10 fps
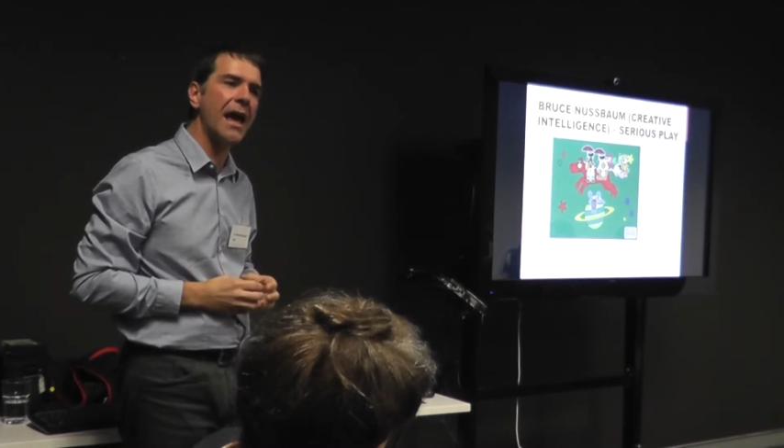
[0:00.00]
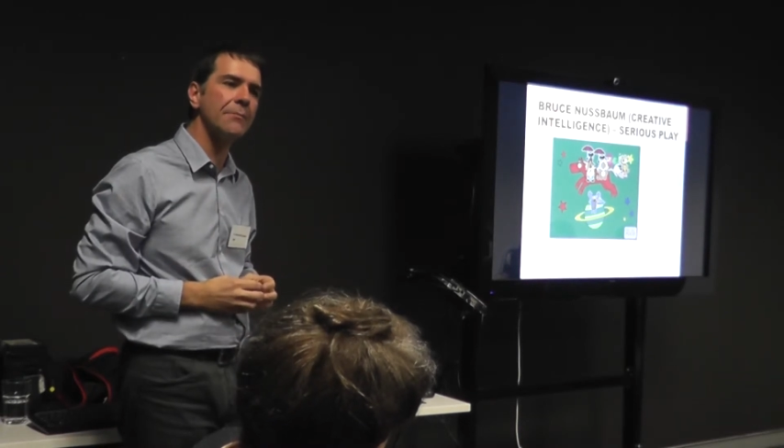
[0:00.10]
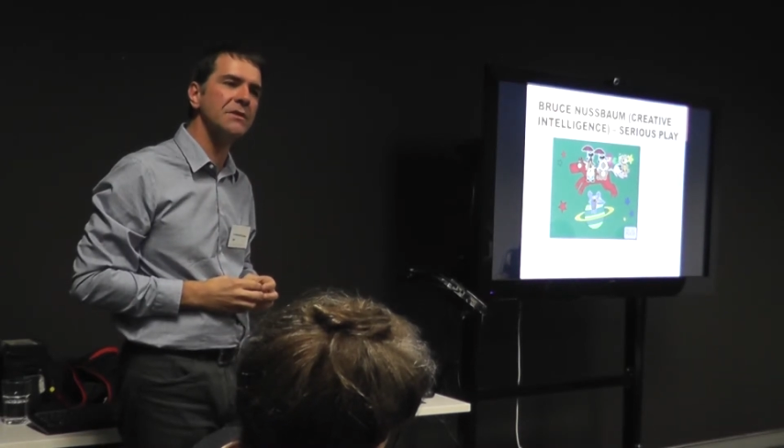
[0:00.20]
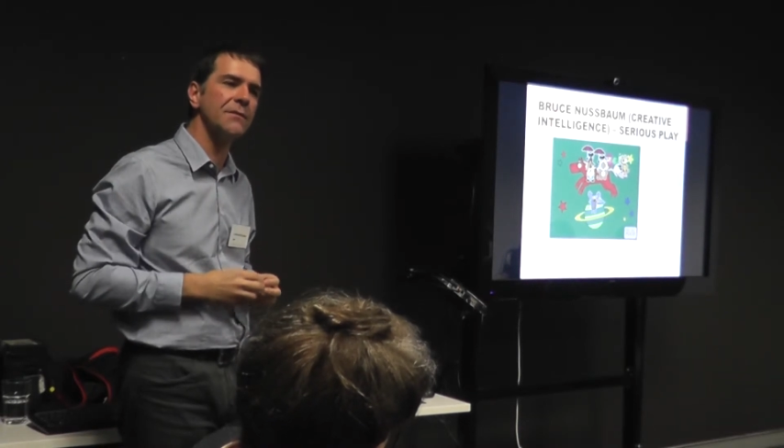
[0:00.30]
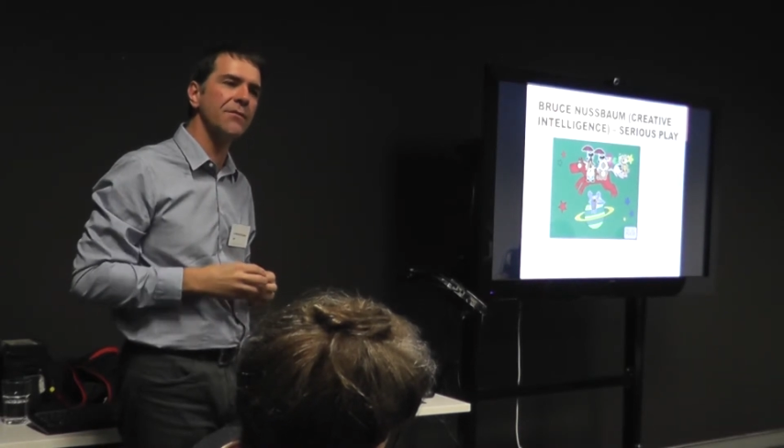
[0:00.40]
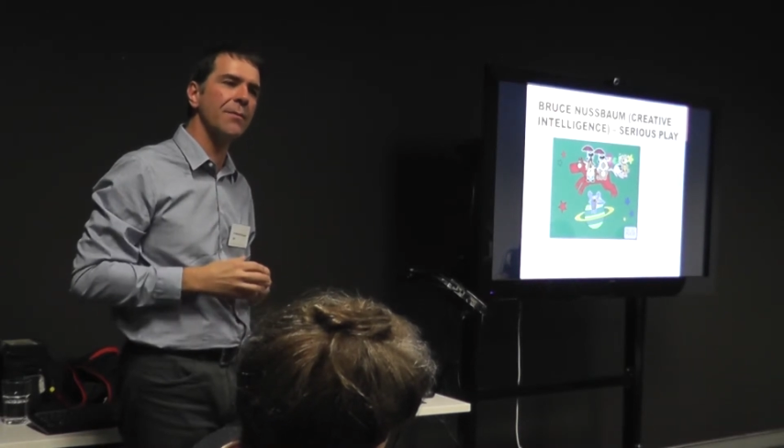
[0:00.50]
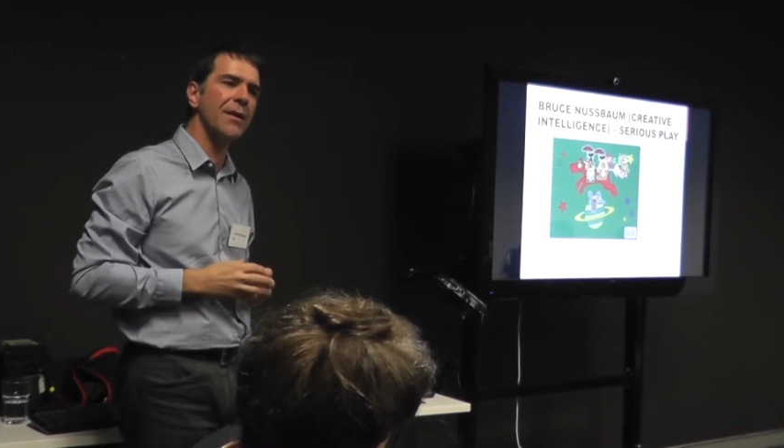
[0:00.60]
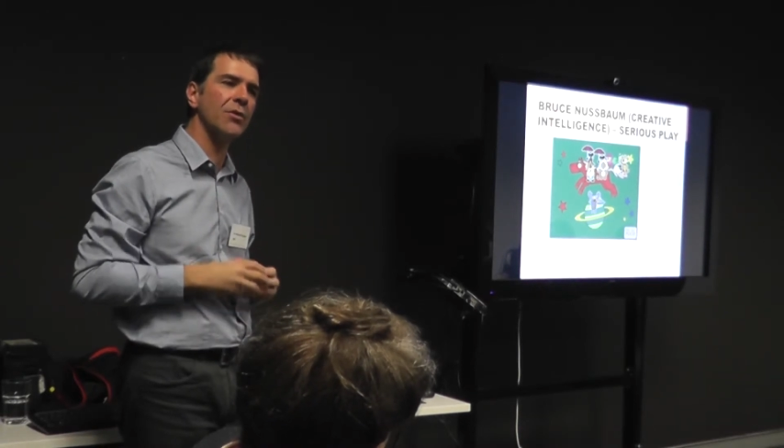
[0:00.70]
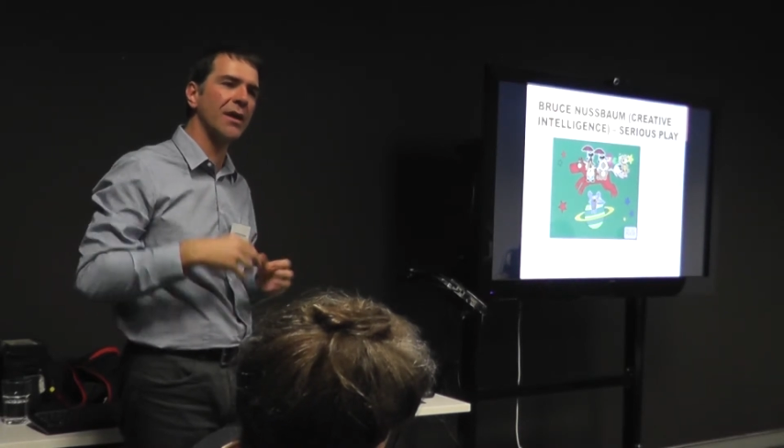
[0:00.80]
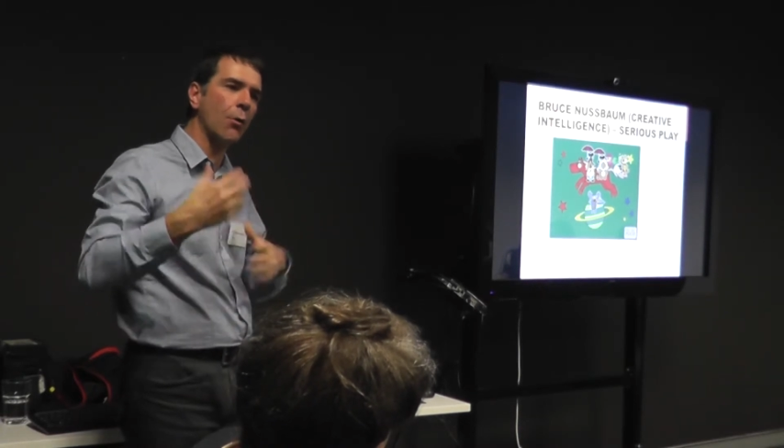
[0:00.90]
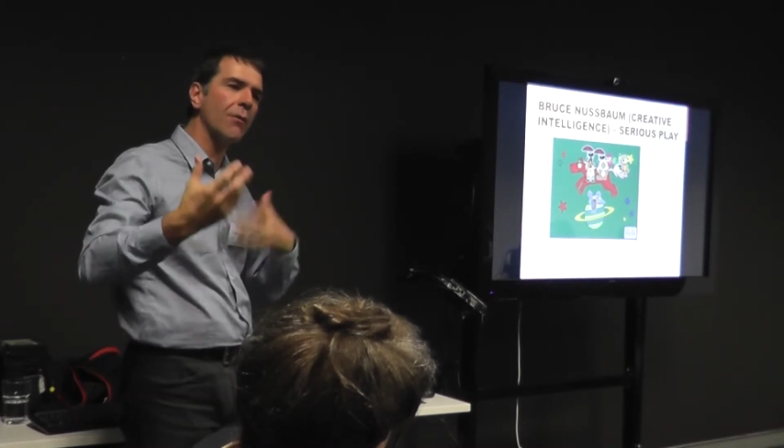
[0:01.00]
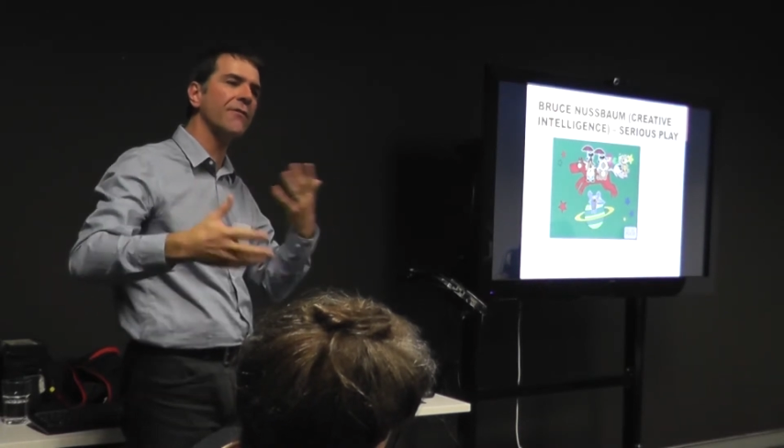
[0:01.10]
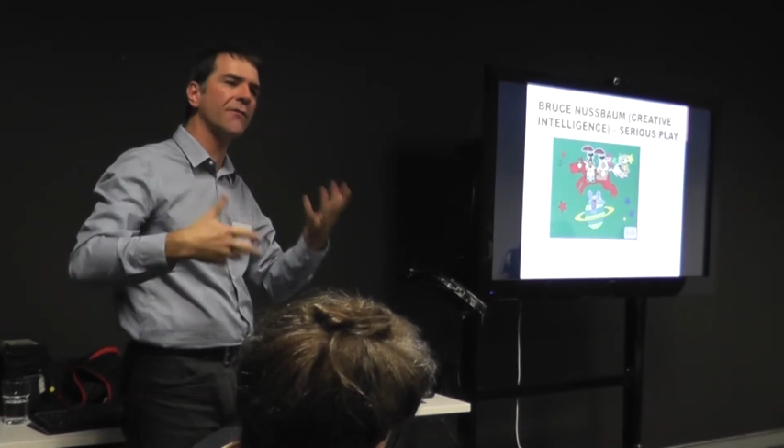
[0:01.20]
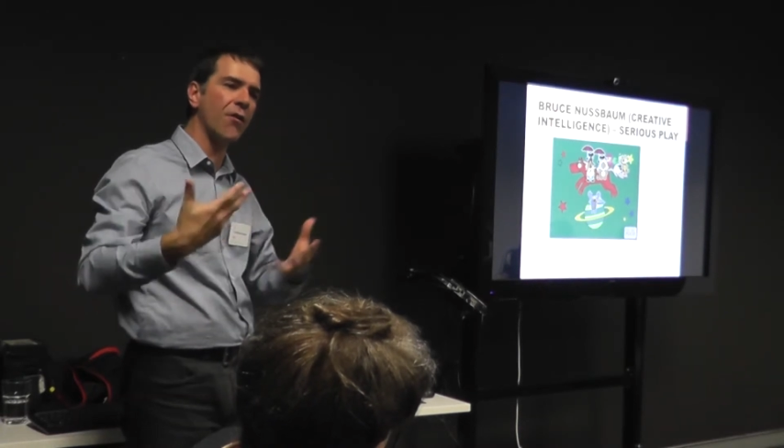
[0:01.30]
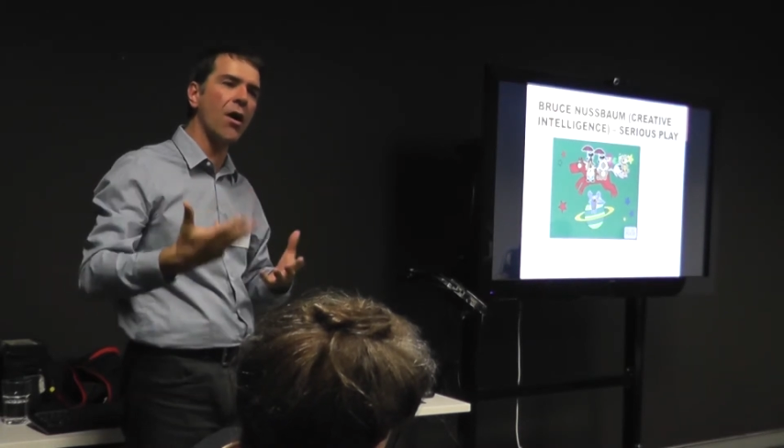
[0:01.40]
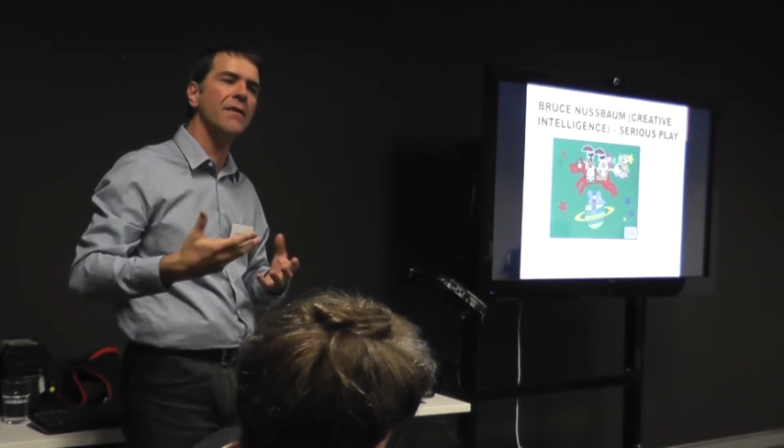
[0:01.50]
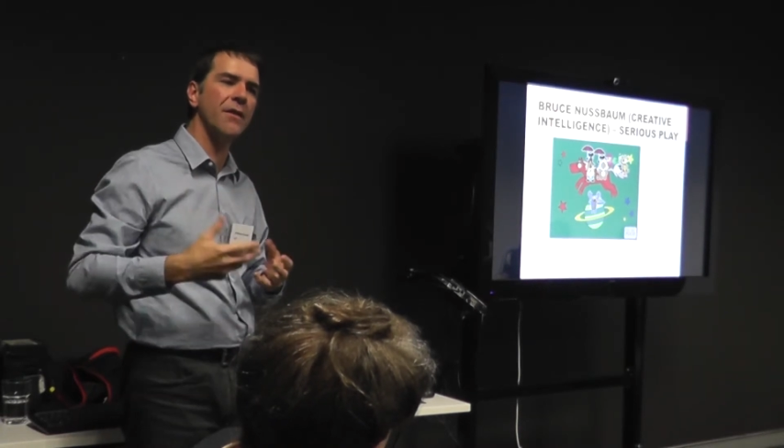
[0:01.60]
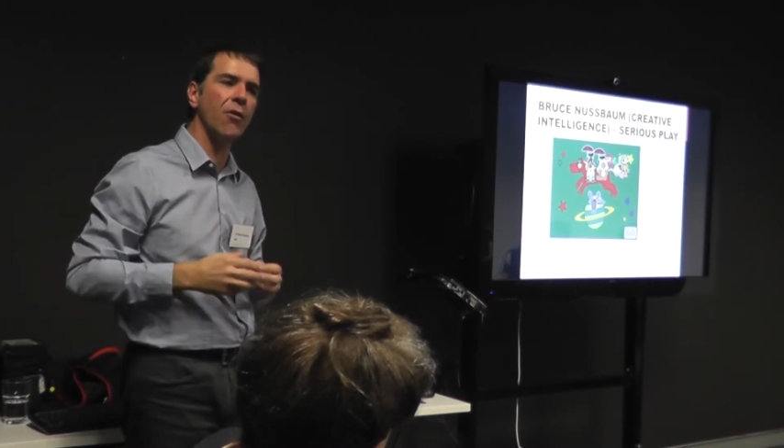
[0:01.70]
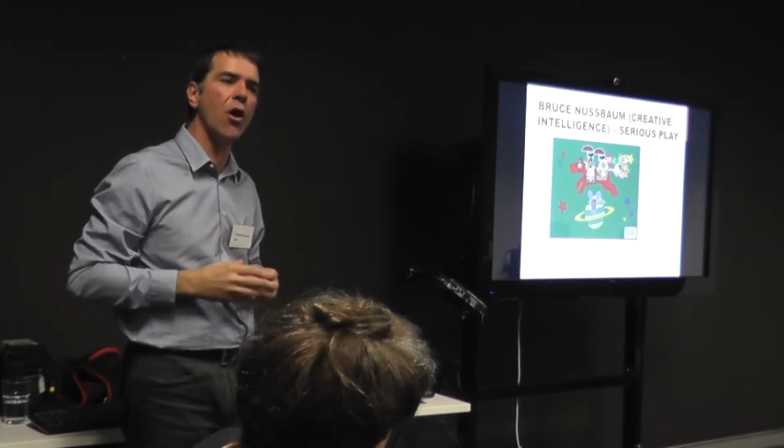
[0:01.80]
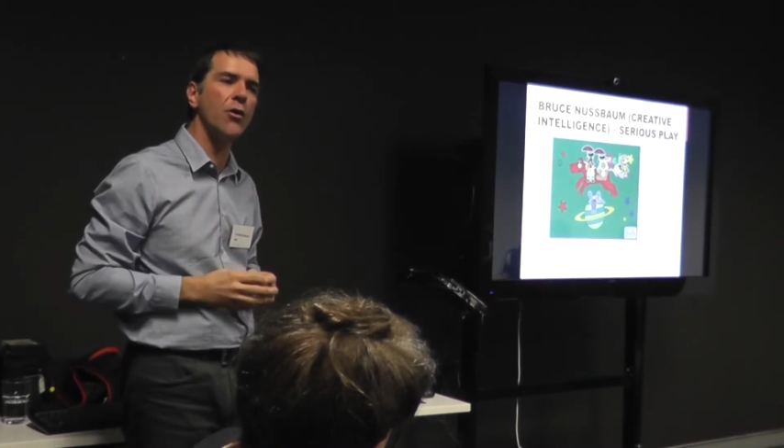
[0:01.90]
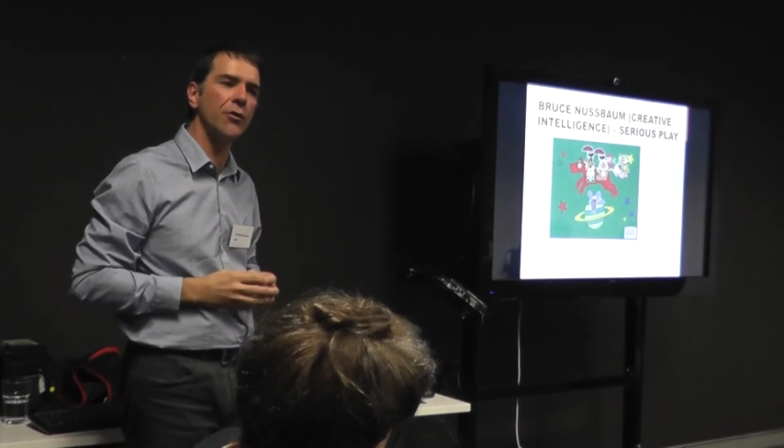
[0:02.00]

apps and for people to go off and find their own